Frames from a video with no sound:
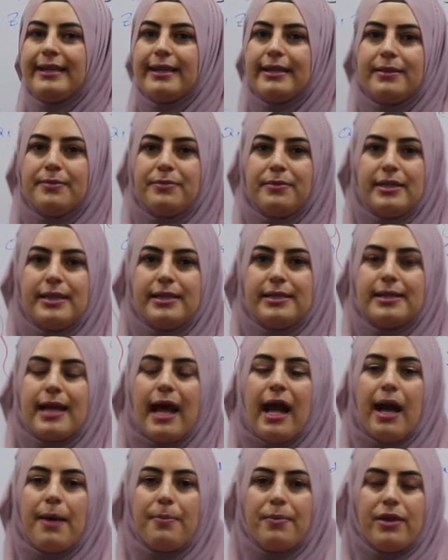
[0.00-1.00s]
It means
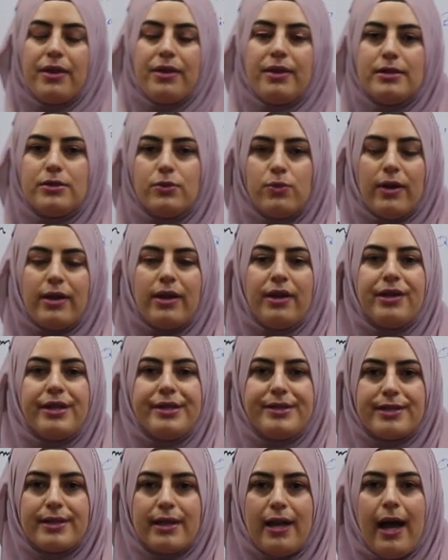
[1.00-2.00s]
happen this one in the
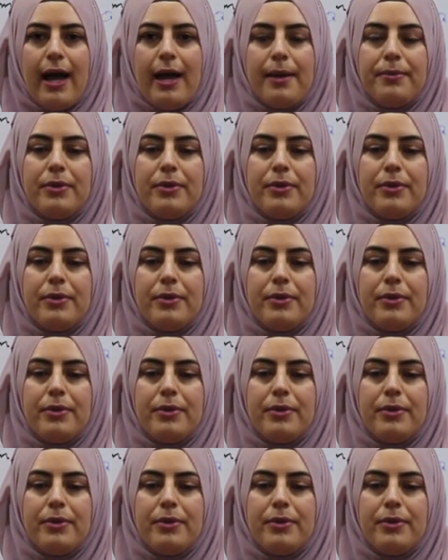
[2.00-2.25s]
sky